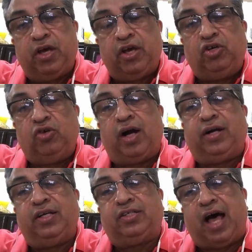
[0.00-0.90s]
you are
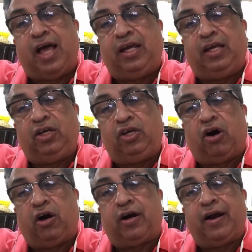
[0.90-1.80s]
designing
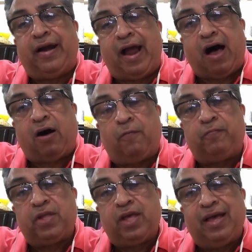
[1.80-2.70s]
your now
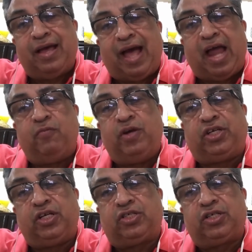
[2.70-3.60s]
and which
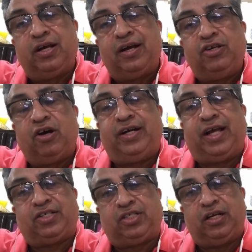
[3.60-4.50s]
is your
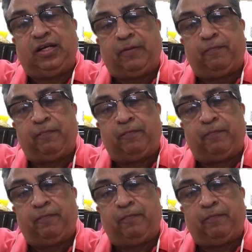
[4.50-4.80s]
destiny.